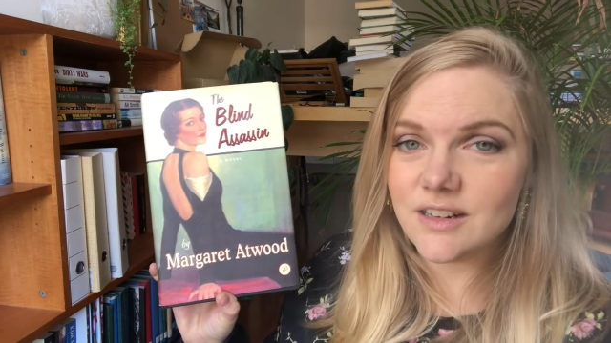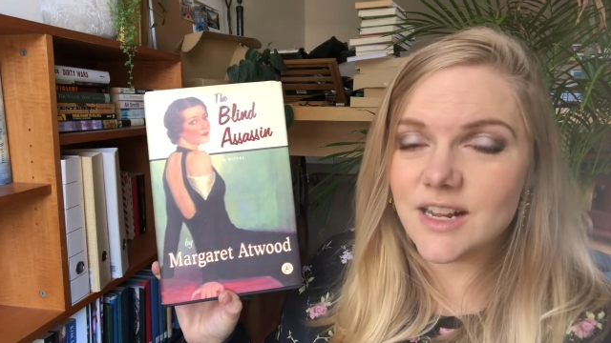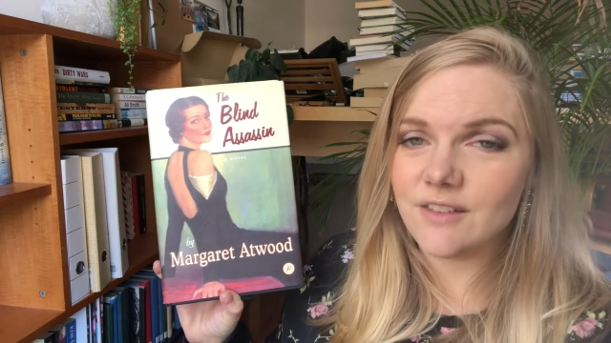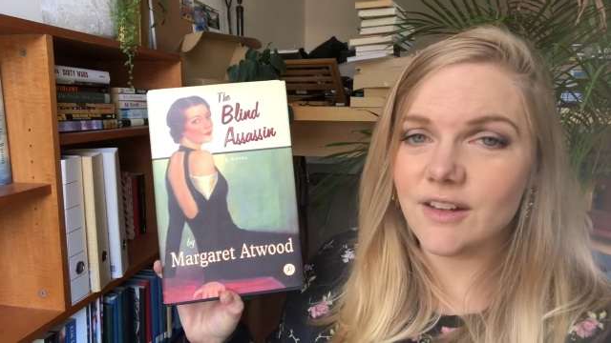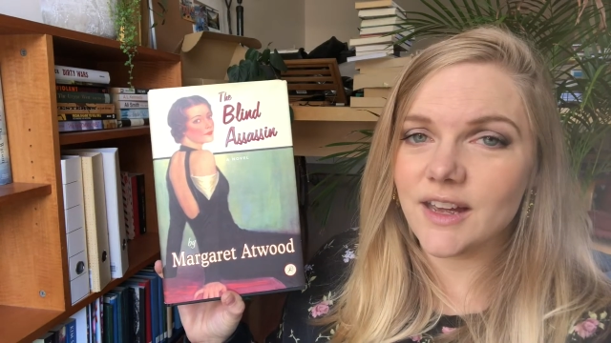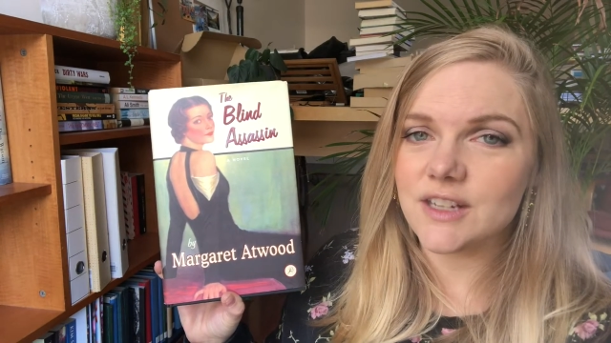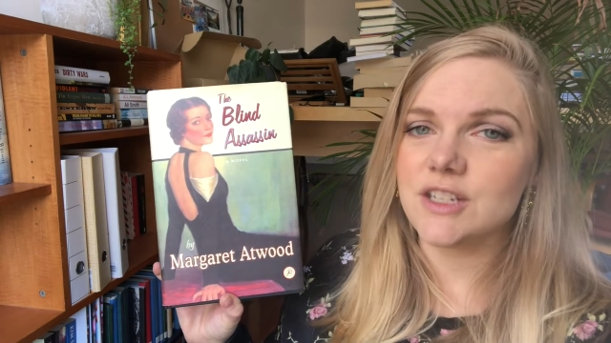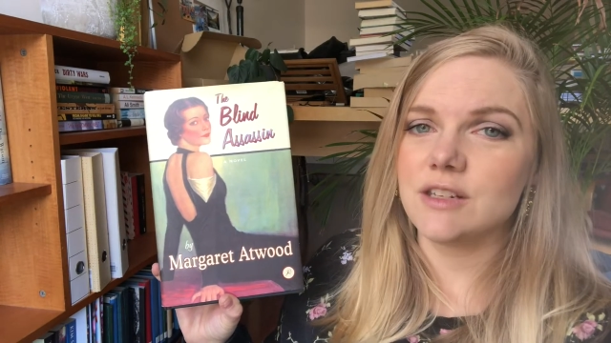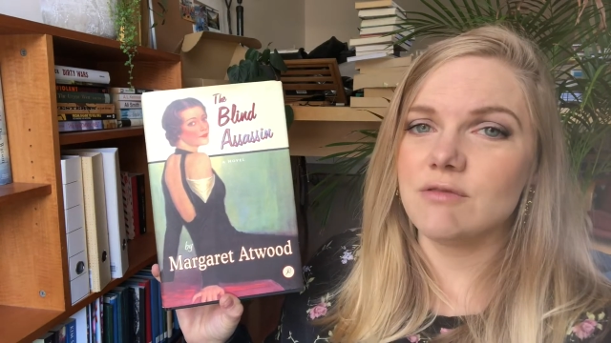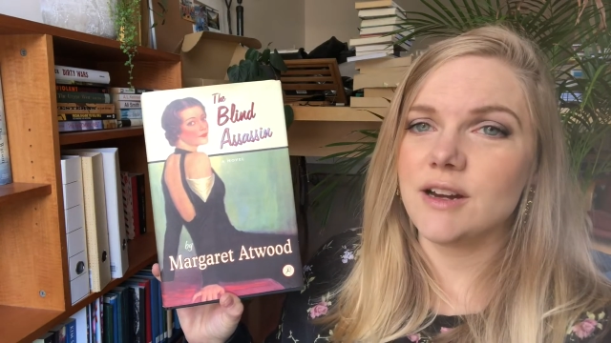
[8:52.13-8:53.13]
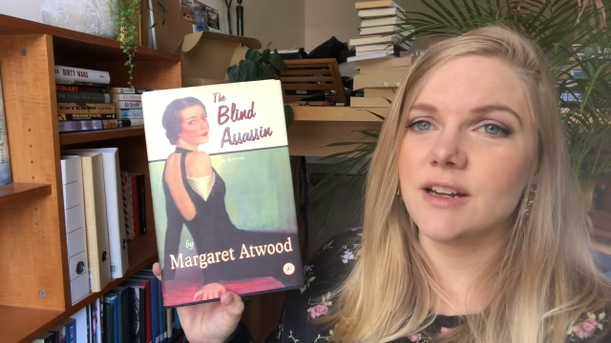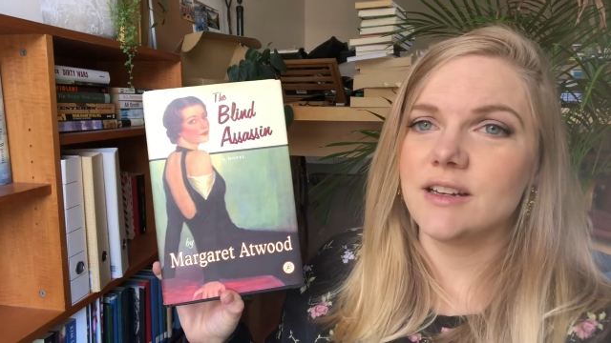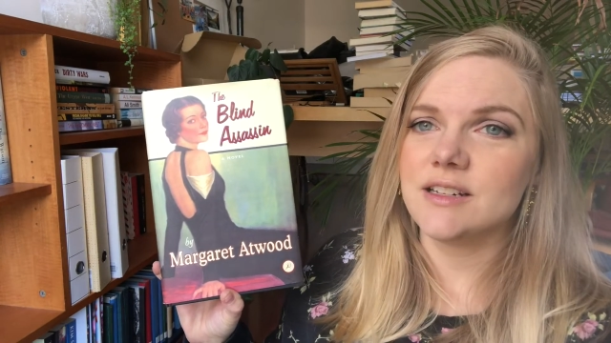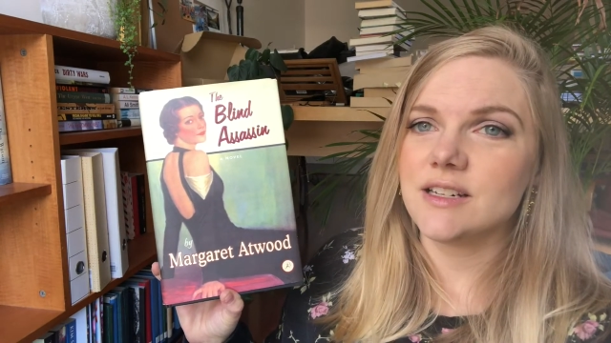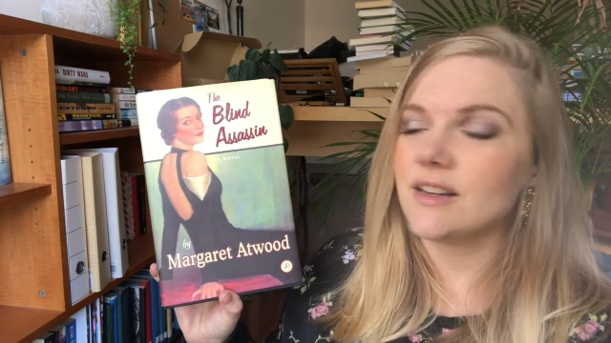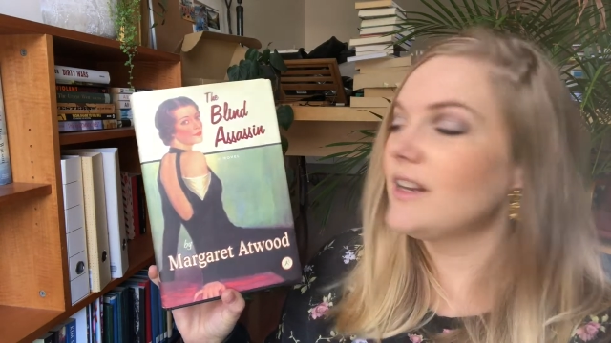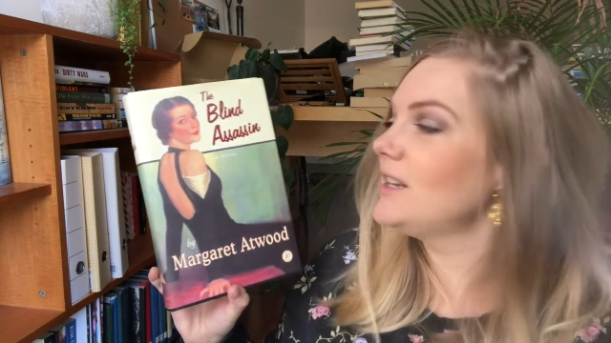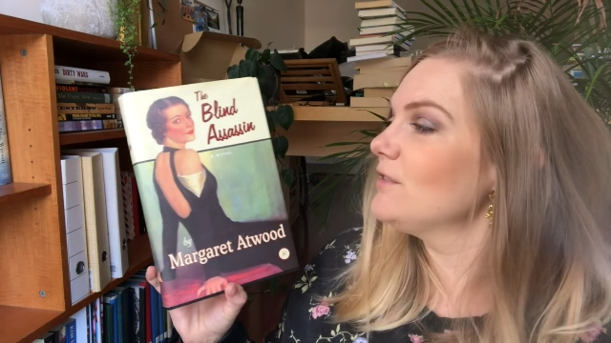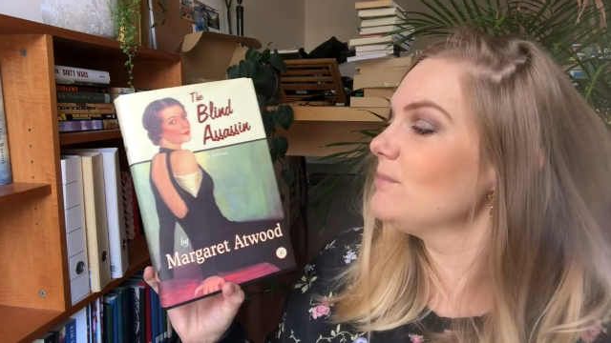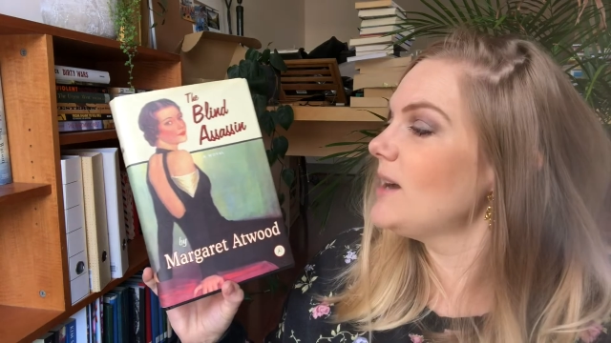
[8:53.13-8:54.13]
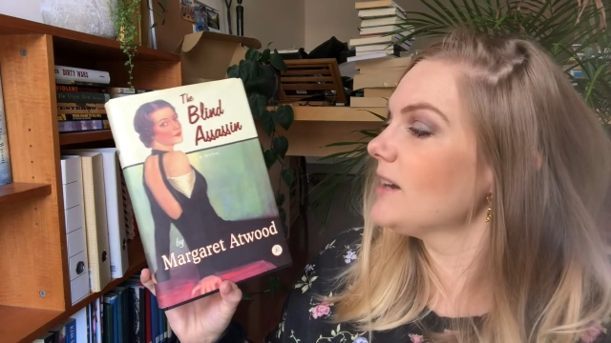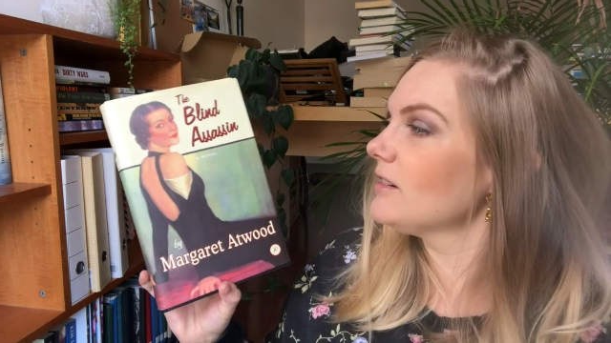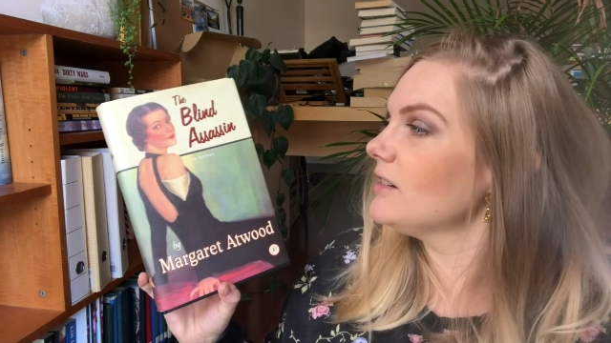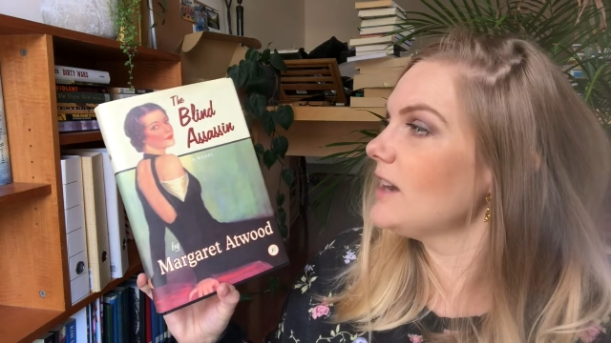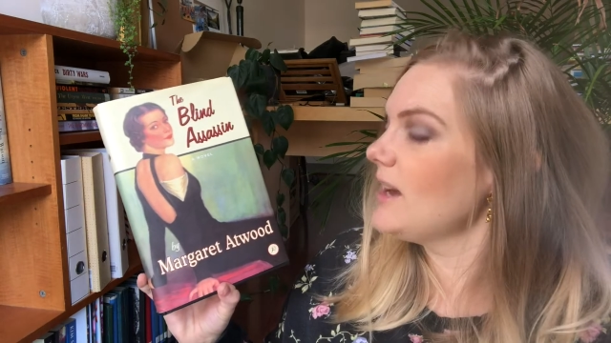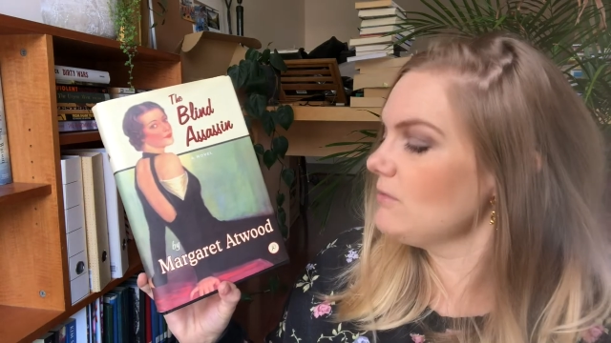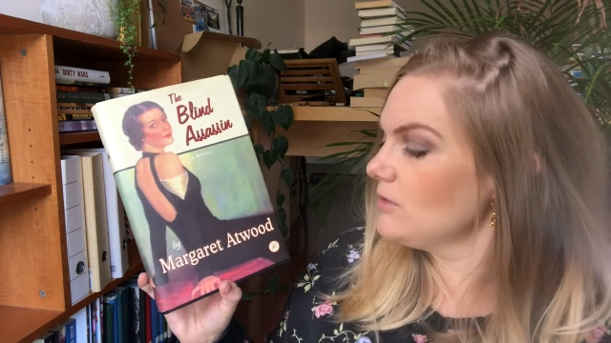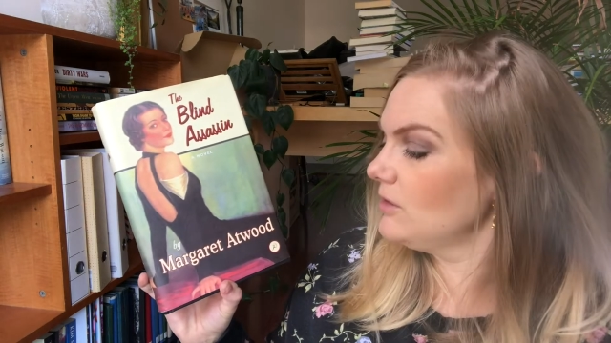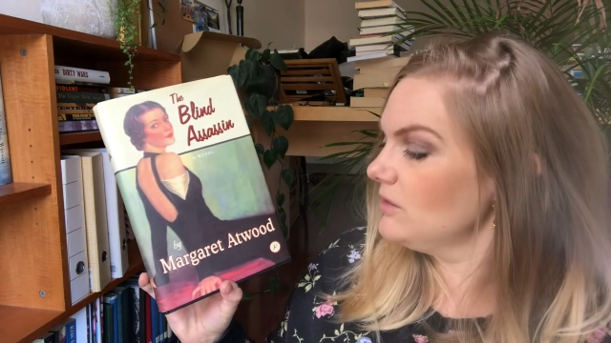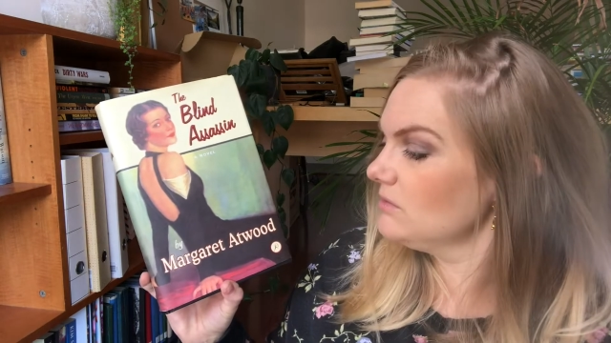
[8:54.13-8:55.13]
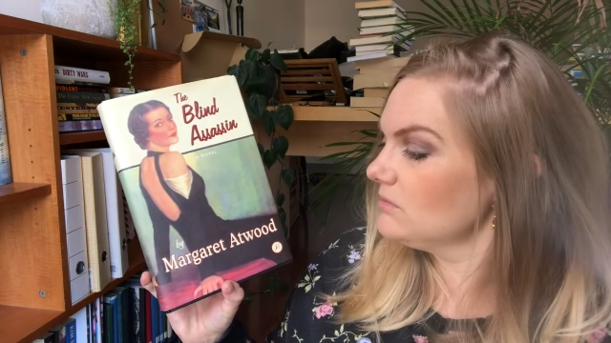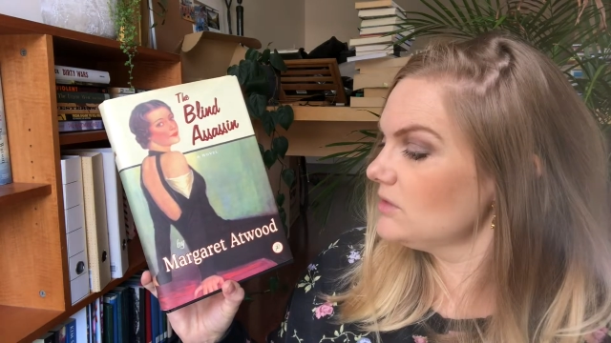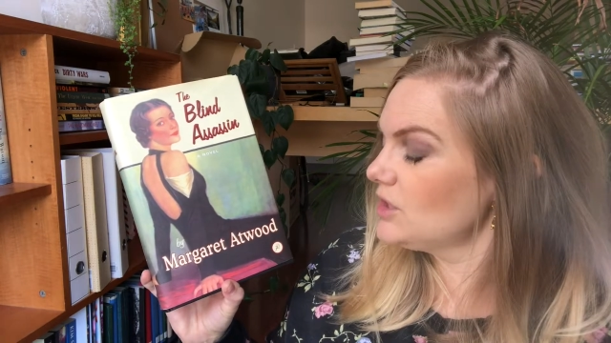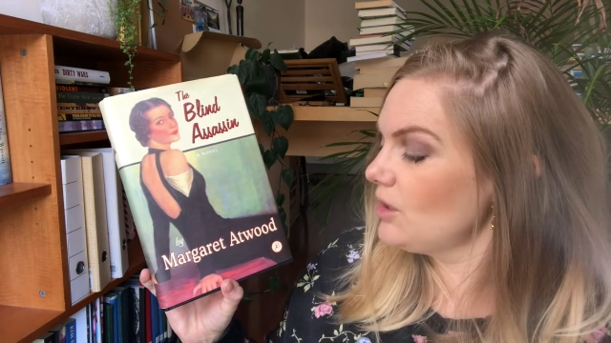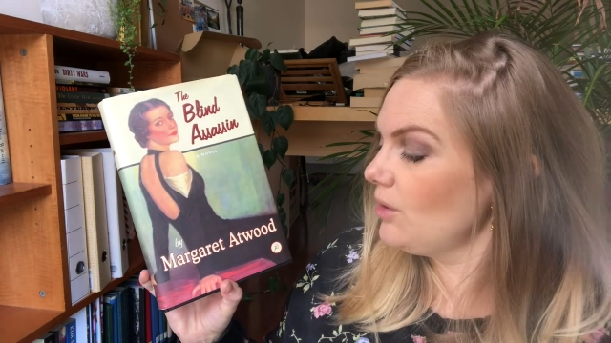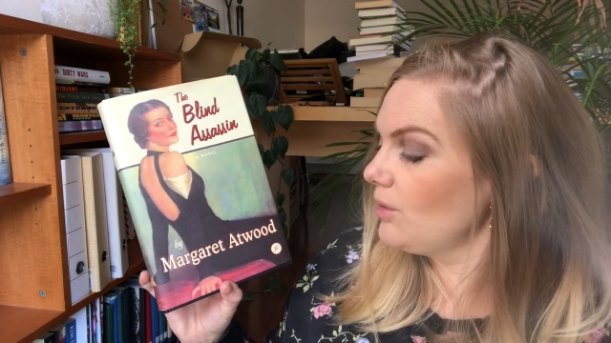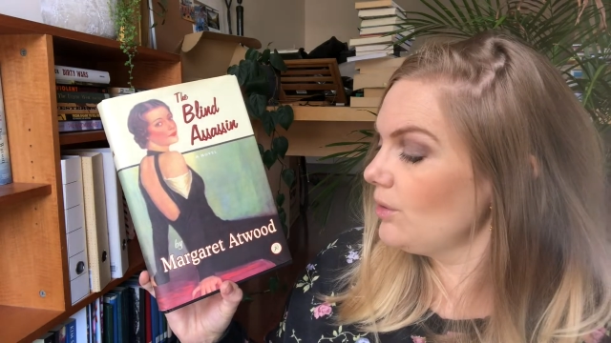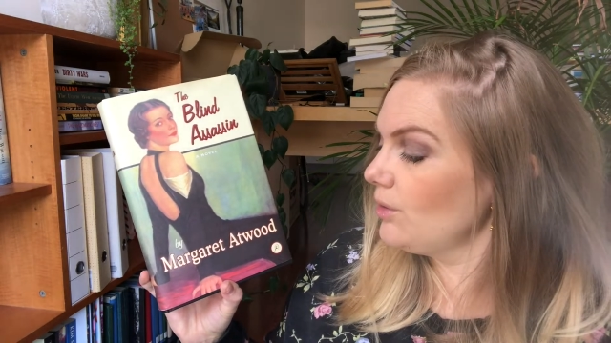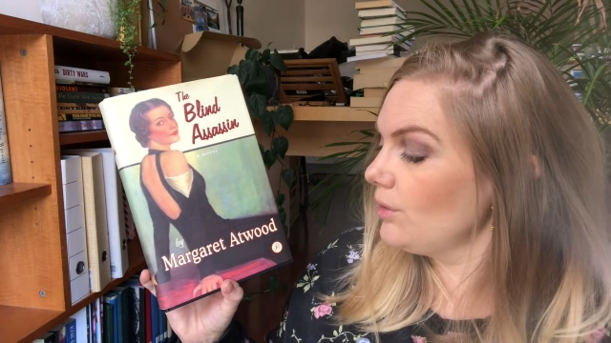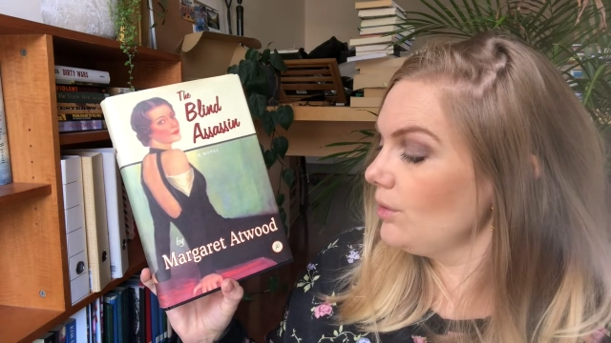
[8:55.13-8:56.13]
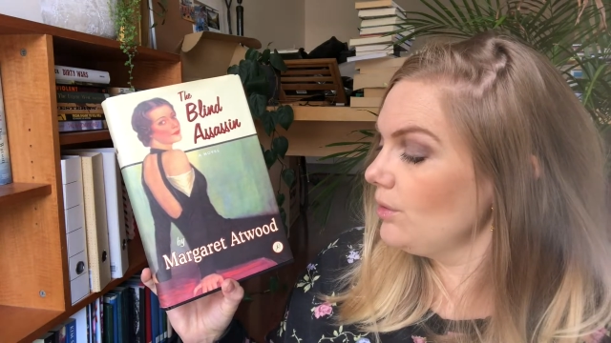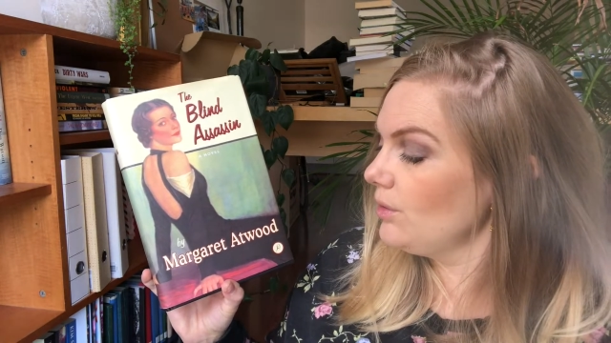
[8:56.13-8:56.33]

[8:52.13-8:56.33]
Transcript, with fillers: never actually read any of Margaret Atwood, so